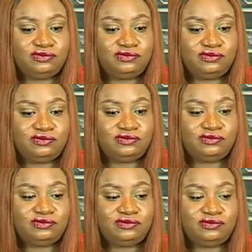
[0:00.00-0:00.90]

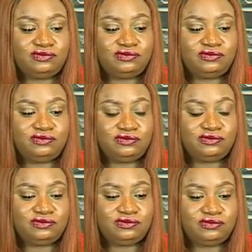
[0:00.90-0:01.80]

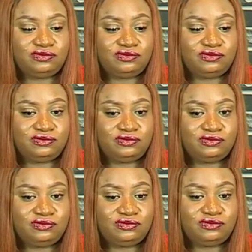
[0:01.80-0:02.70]

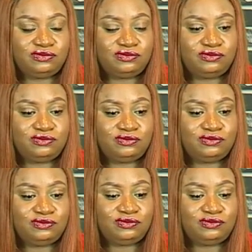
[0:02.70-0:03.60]

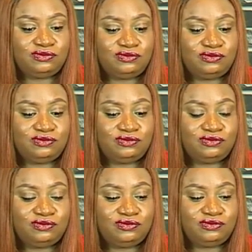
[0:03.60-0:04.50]

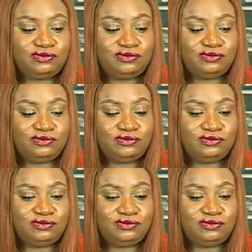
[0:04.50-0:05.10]
This person isn't speaking.